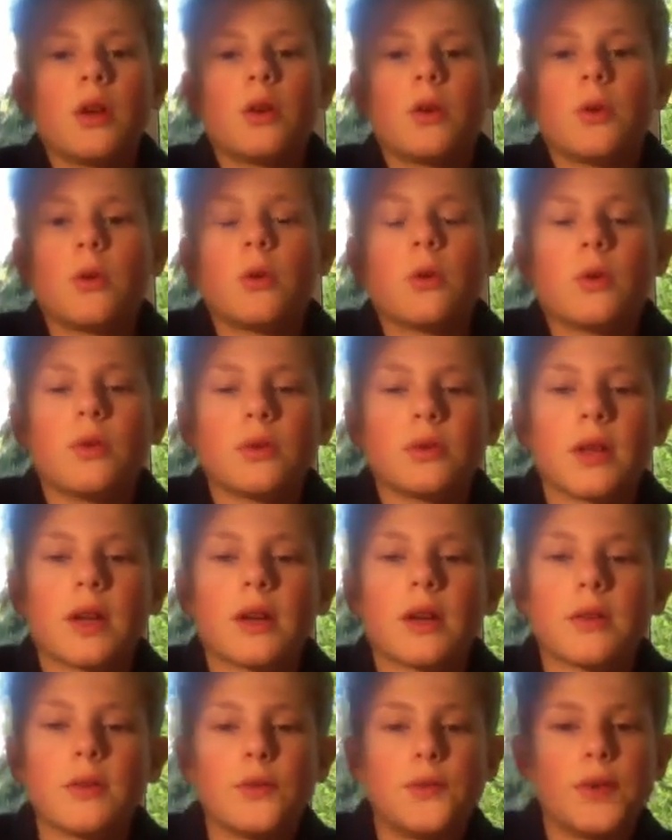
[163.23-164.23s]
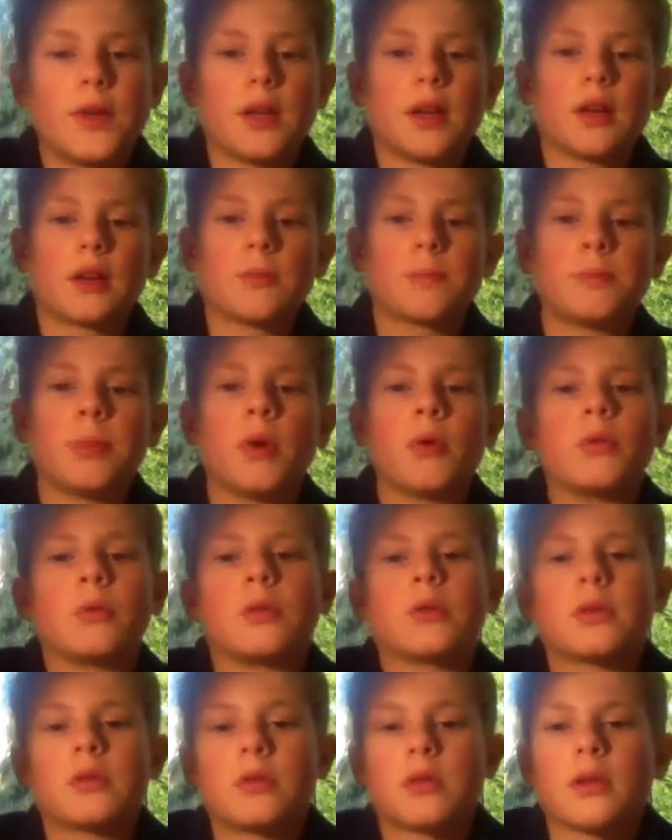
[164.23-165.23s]
or that can fit large bowls,
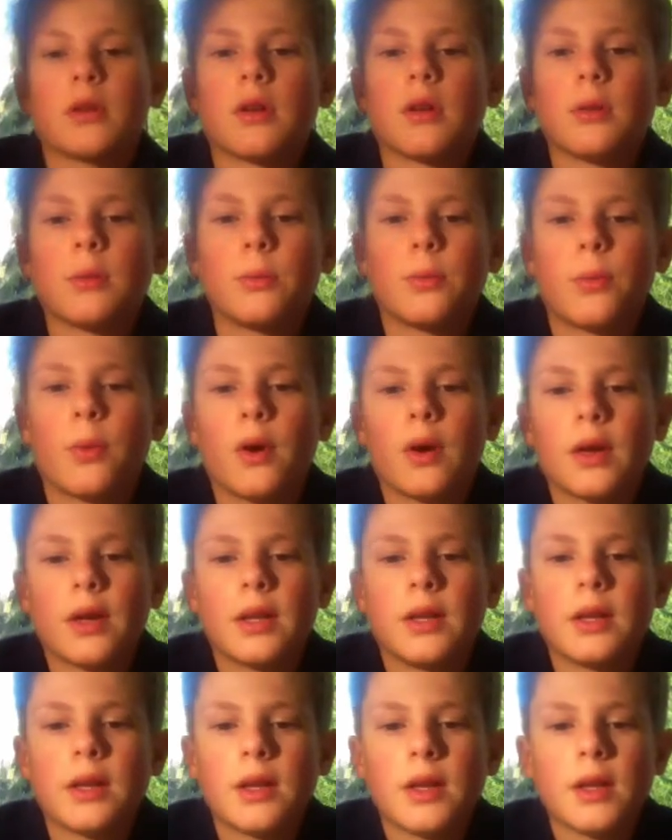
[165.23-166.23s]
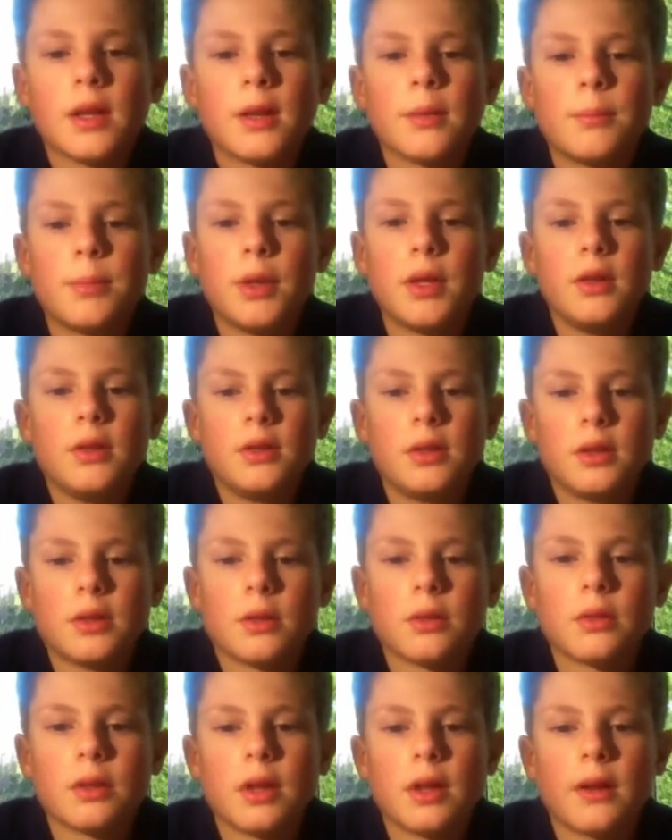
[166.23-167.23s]
so like wide pieces
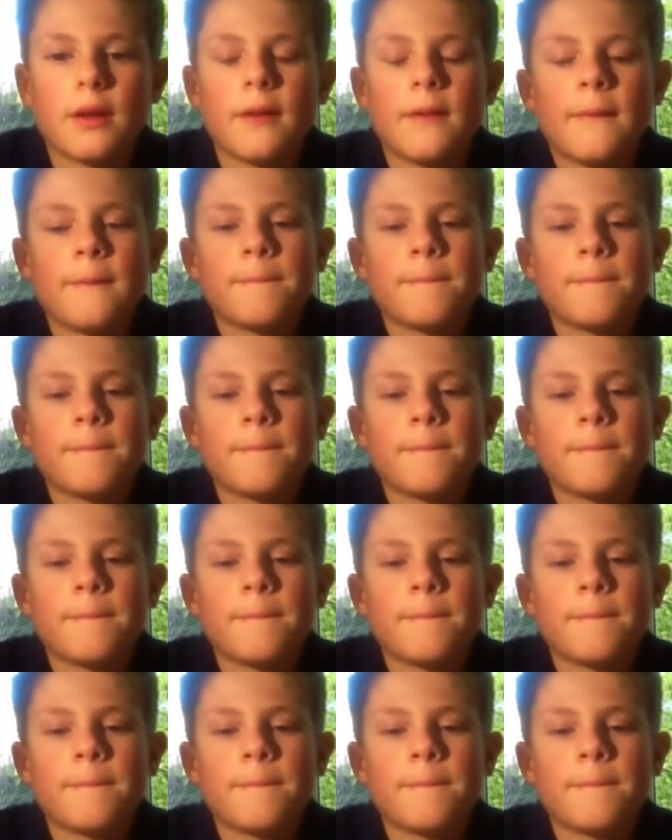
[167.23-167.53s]
on there.